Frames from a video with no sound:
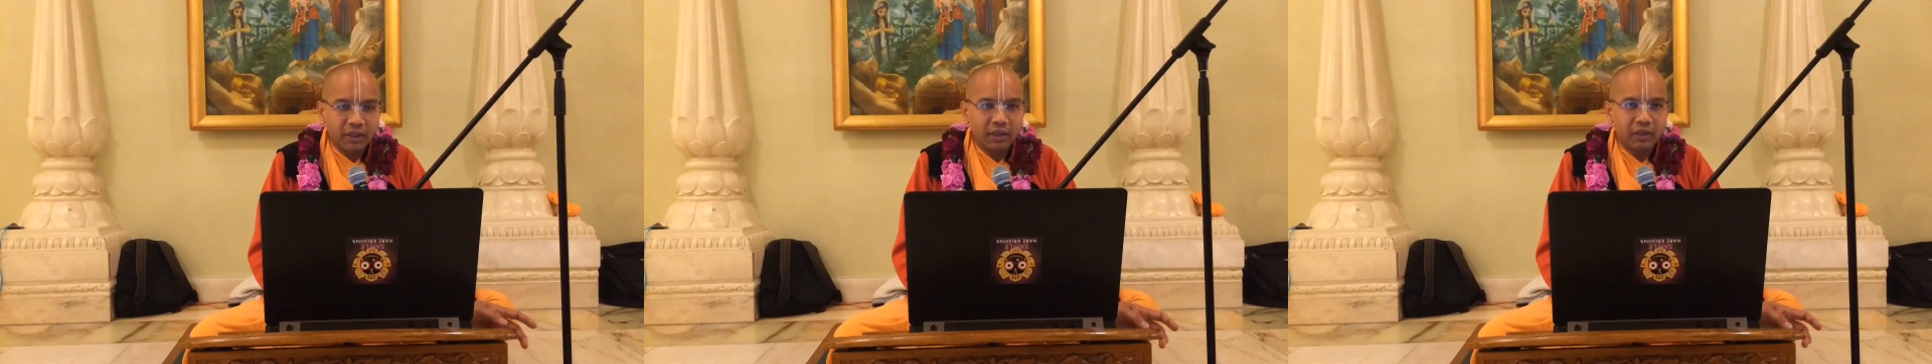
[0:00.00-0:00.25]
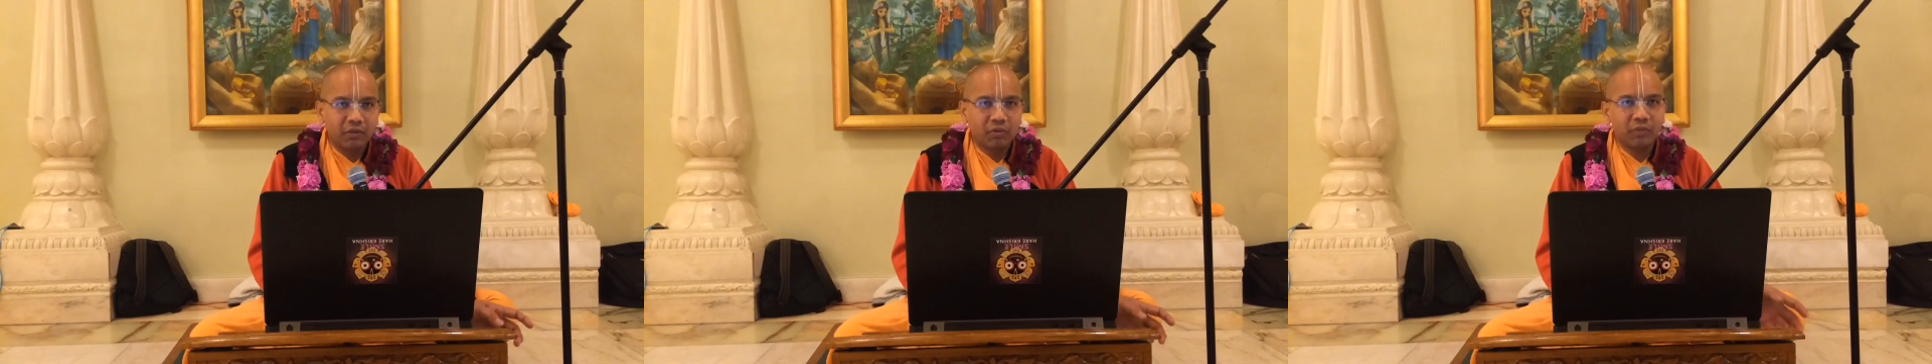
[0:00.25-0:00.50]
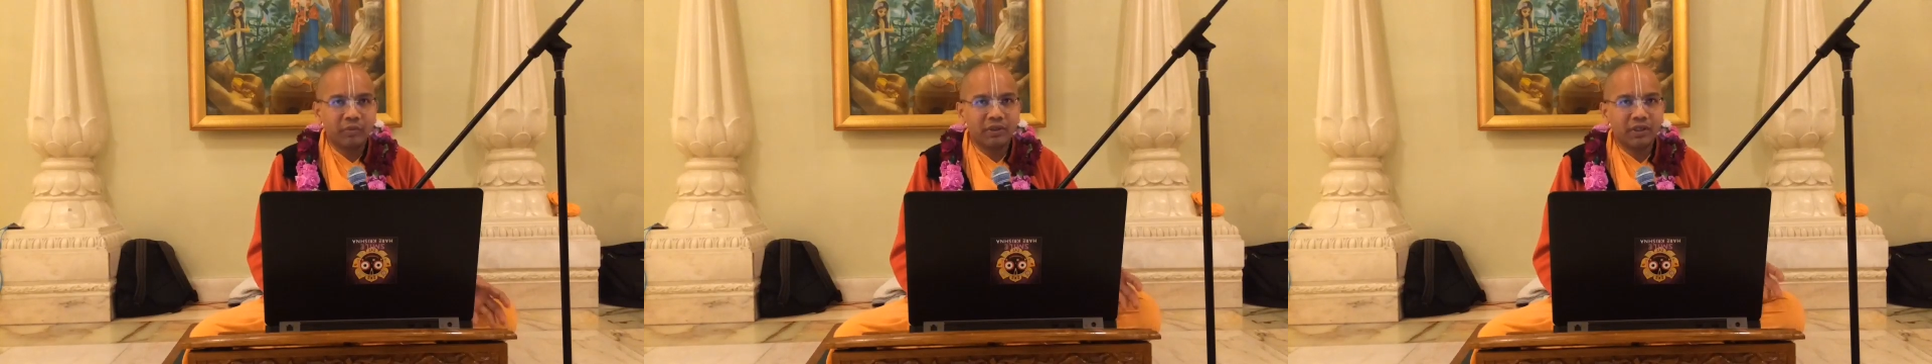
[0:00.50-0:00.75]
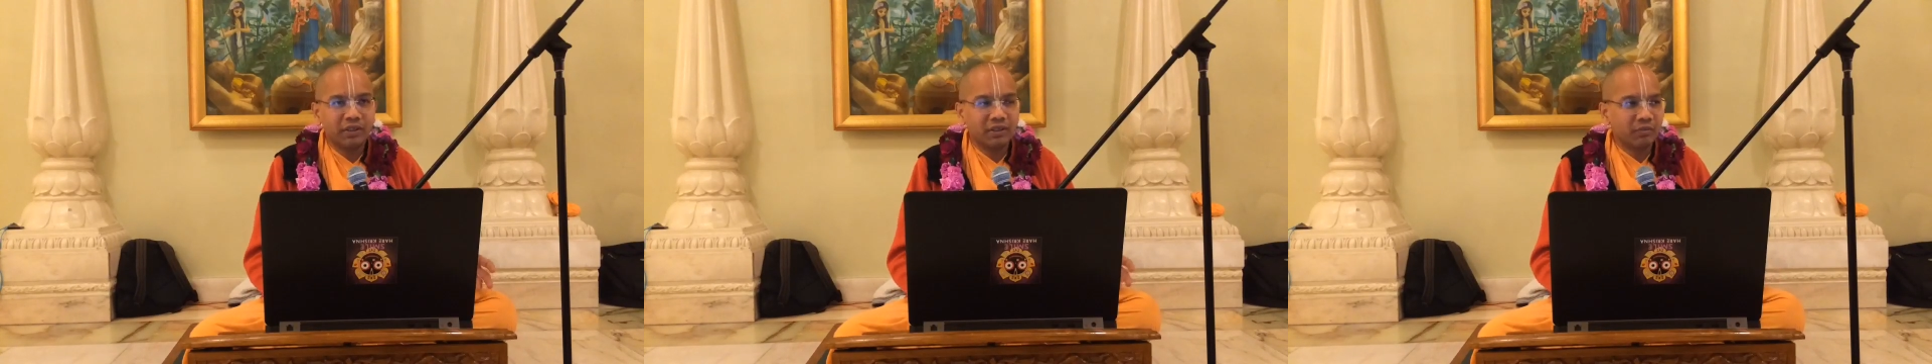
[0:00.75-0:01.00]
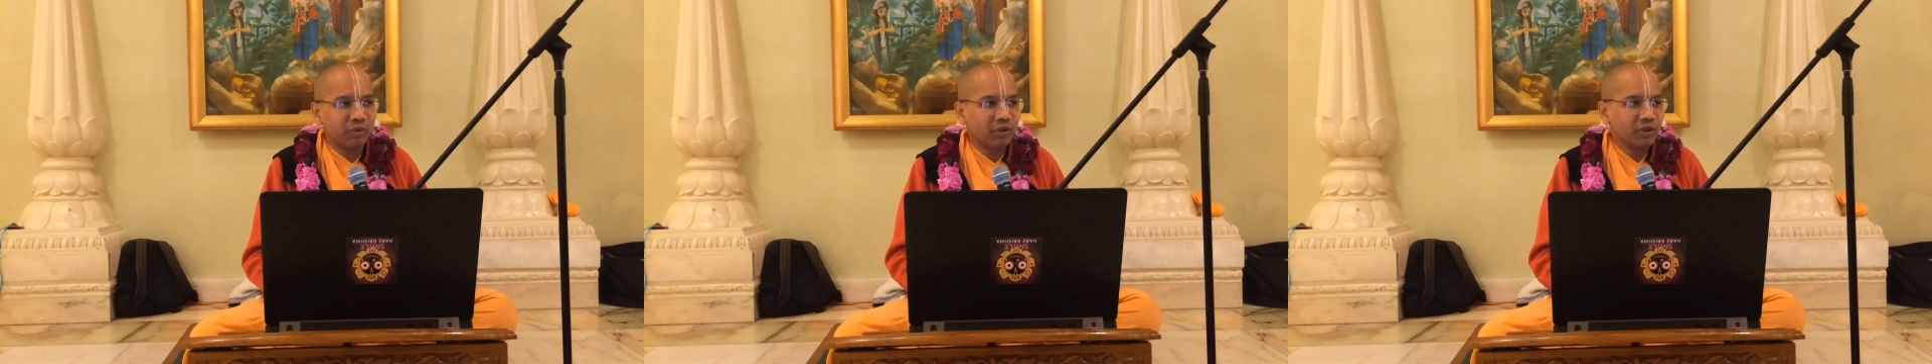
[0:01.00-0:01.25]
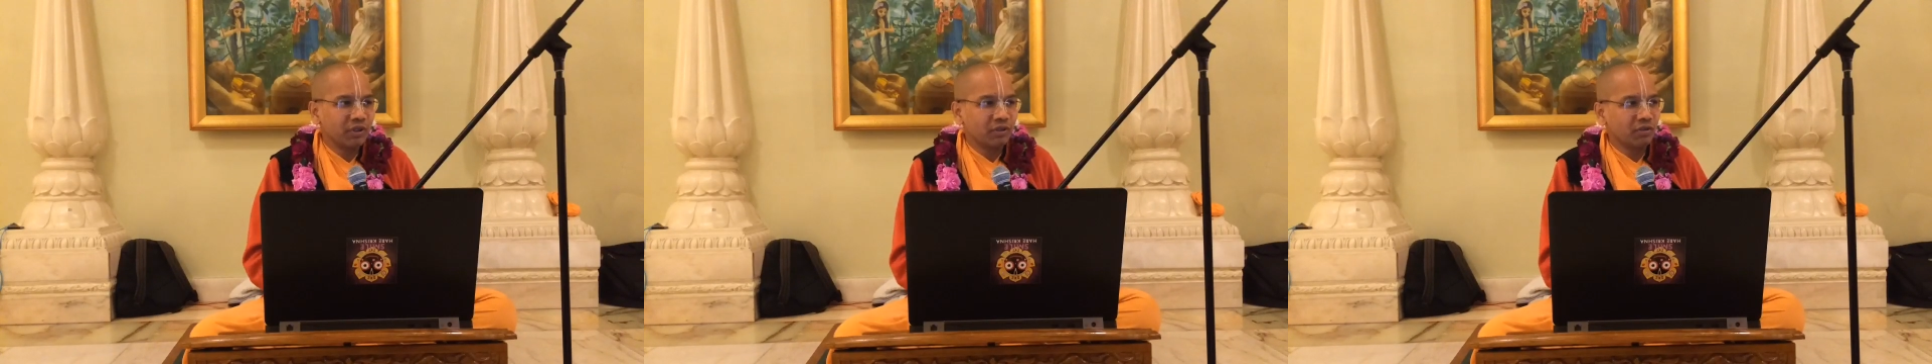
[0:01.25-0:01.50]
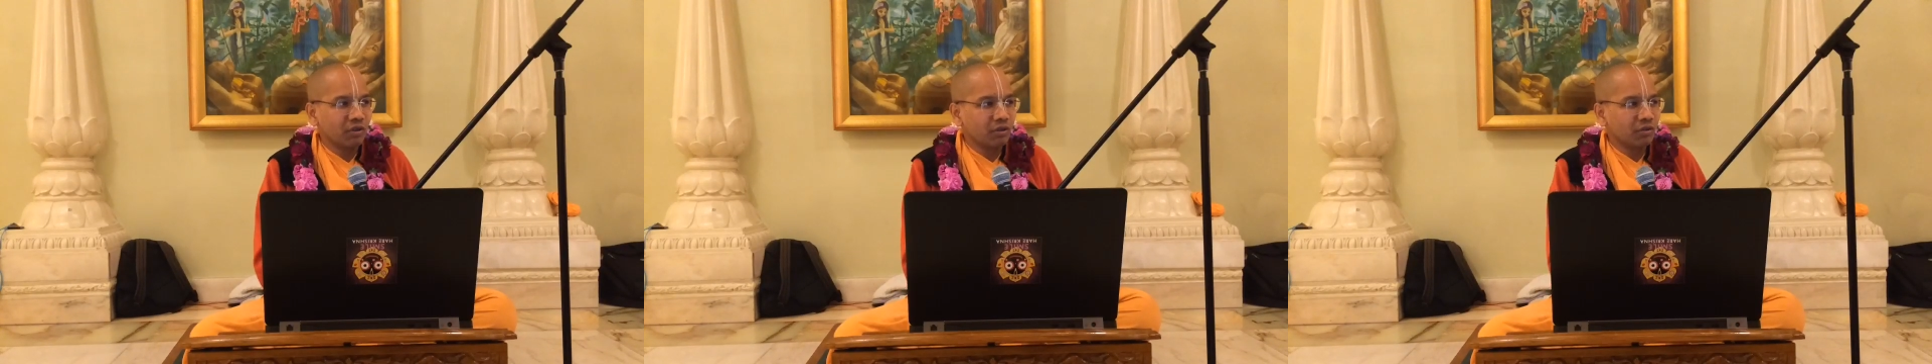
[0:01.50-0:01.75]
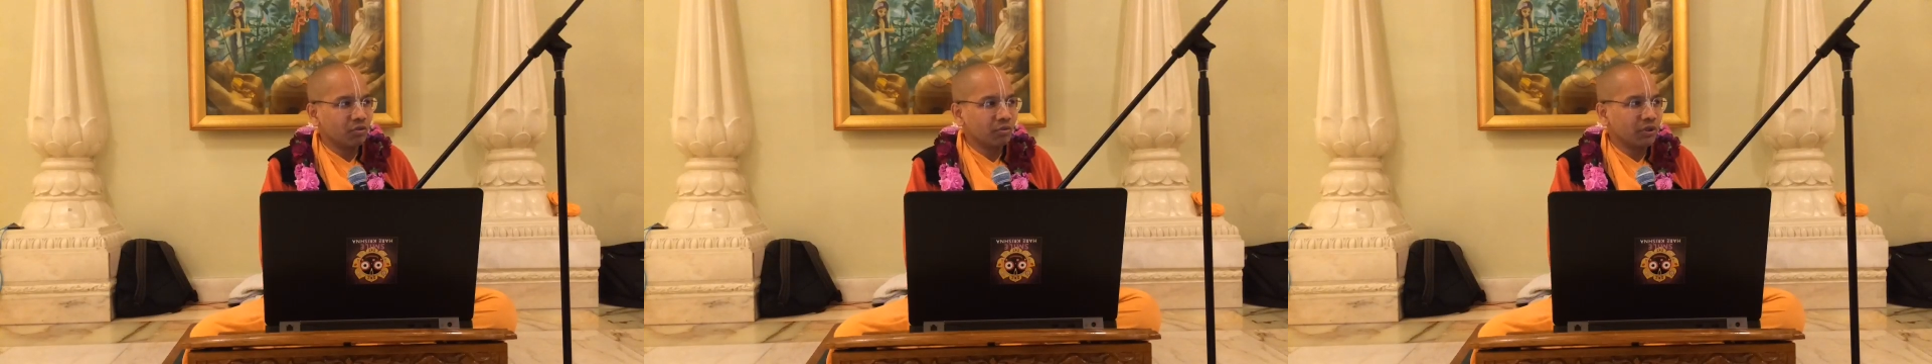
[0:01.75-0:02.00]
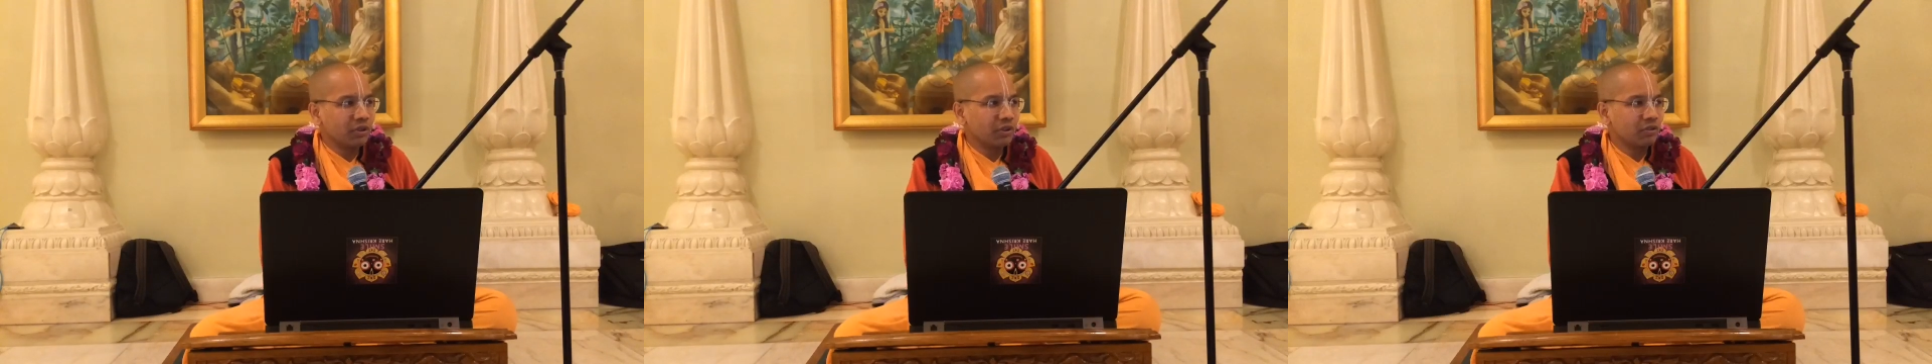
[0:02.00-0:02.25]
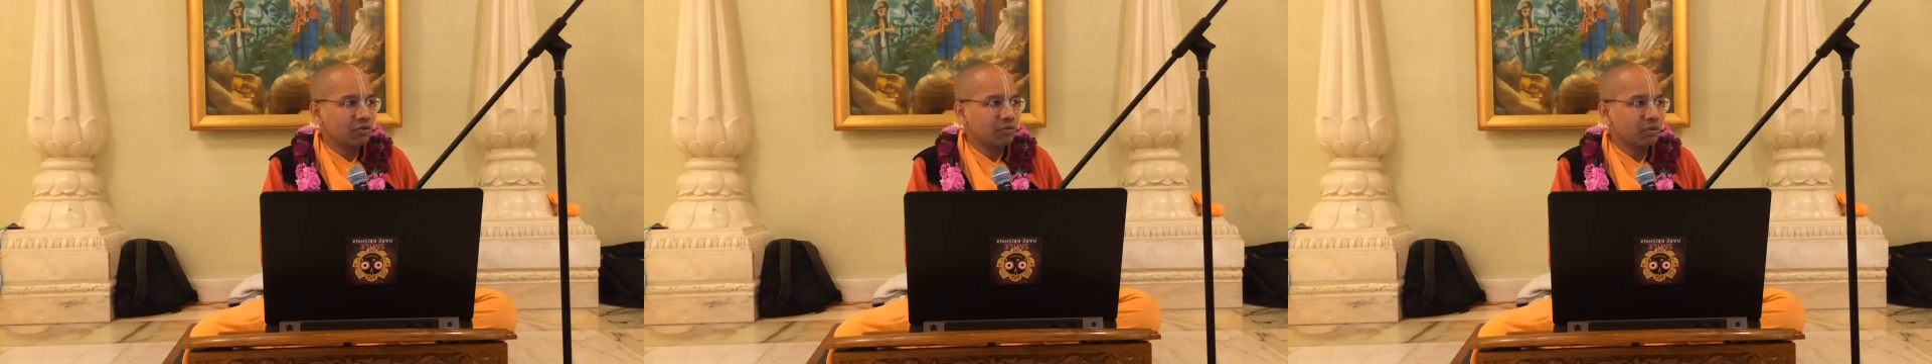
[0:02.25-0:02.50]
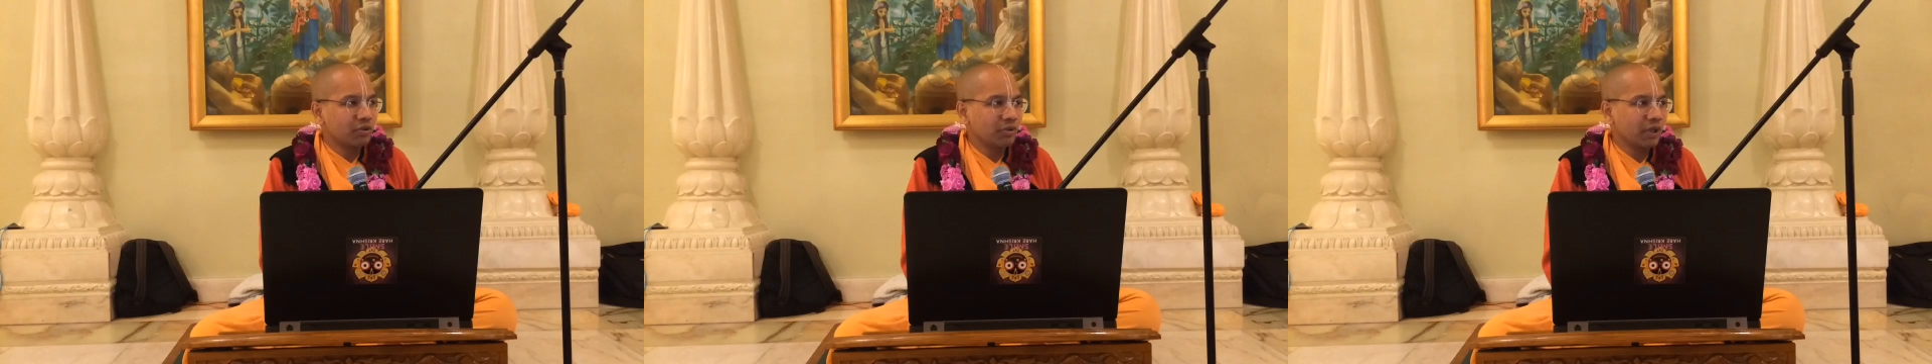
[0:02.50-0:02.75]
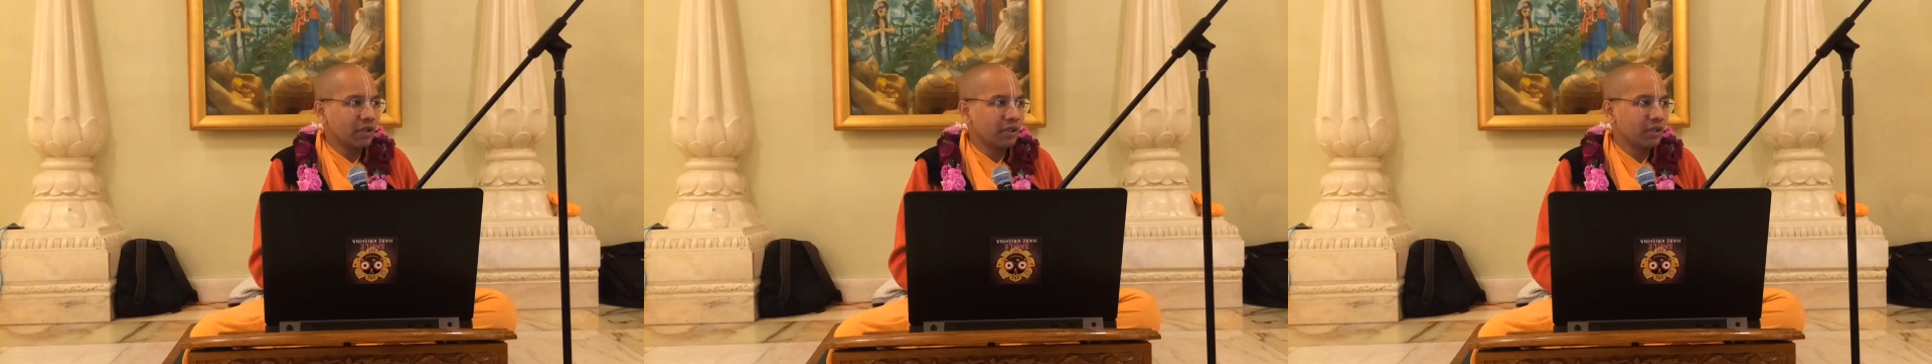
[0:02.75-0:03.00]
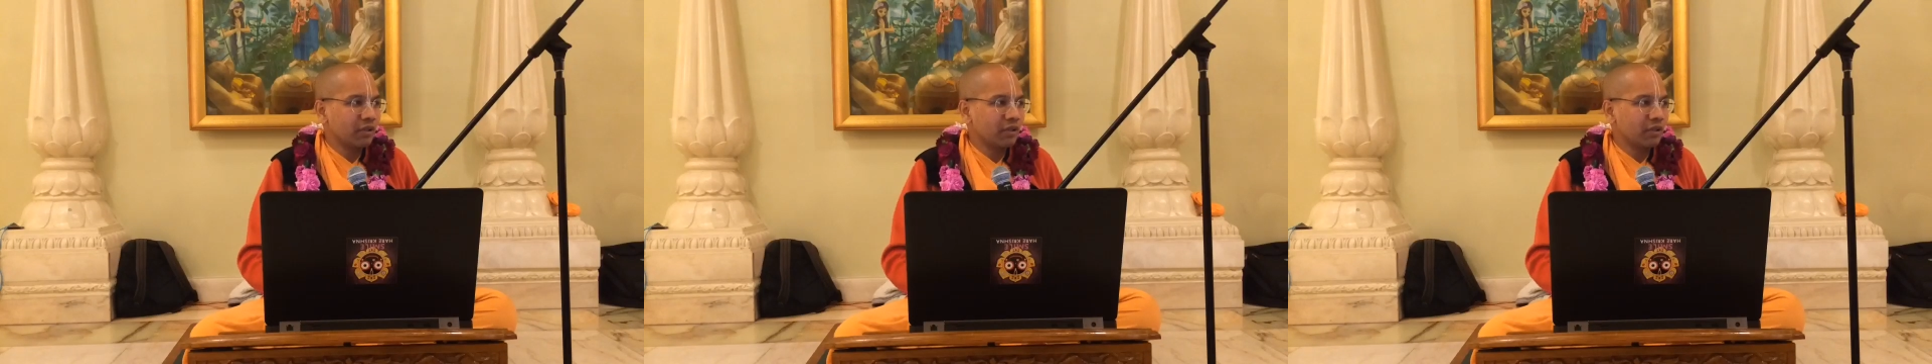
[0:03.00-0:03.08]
Now one may think that because he's got too much into spirituality,